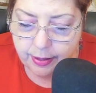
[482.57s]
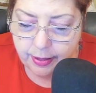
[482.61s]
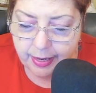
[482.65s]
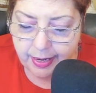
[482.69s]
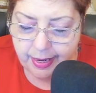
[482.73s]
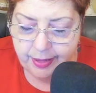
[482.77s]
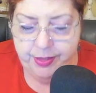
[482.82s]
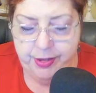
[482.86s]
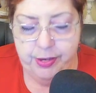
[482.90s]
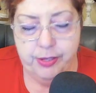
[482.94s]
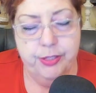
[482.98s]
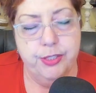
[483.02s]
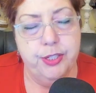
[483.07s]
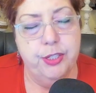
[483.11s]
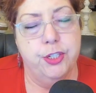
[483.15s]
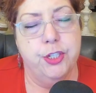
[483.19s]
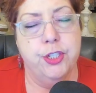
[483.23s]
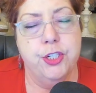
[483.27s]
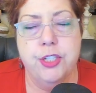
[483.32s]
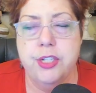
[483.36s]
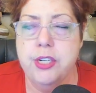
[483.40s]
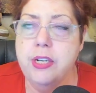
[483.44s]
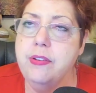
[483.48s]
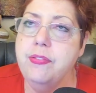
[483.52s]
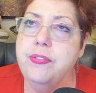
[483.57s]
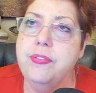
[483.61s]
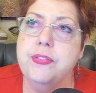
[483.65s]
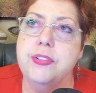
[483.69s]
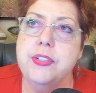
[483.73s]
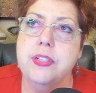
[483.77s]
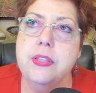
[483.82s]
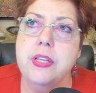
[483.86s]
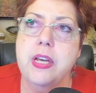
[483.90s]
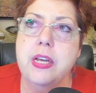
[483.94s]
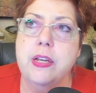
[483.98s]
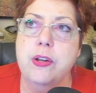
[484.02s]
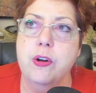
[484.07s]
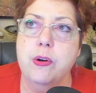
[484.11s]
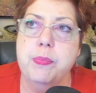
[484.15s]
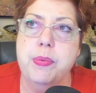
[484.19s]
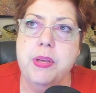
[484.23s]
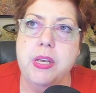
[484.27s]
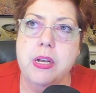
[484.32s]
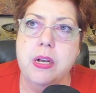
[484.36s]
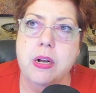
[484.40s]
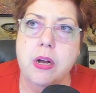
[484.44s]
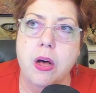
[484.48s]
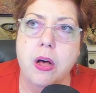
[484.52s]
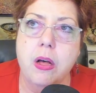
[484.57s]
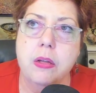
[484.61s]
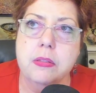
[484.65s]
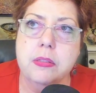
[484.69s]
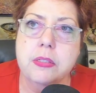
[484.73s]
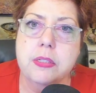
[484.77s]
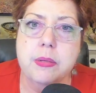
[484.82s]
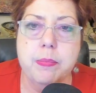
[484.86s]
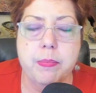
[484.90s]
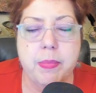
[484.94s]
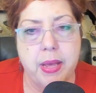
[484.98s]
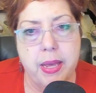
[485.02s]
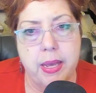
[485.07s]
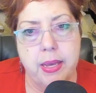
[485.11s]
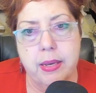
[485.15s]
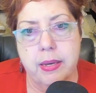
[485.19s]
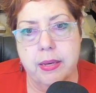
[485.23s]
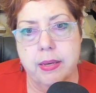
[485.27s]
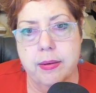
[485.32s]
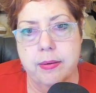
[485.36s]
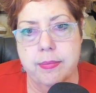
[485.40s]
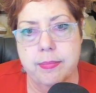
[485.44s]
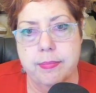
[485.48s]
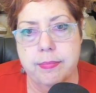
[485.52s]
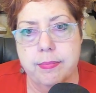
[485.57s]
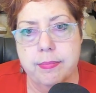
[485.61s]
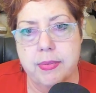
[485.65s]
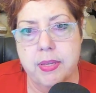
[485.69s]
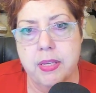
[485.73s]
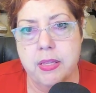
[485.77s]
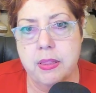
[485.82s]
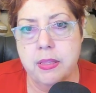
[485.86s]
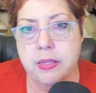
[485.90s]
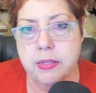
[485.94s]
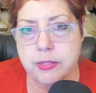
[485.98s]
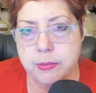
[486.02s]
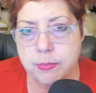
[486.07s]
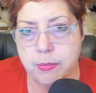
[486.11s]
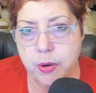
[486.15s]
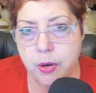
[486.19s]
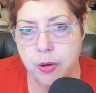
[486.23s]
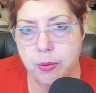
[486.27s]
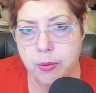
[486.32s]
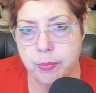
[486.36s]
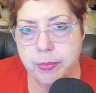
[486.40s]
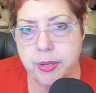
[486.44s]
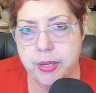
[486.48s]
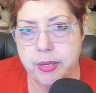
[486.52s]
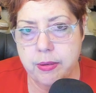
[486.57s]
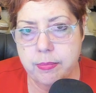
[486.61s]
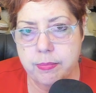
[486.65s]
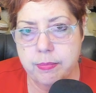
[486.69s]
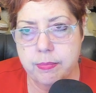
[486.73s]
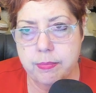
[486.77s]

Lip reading: There's a shift that you're being called to make in this moment,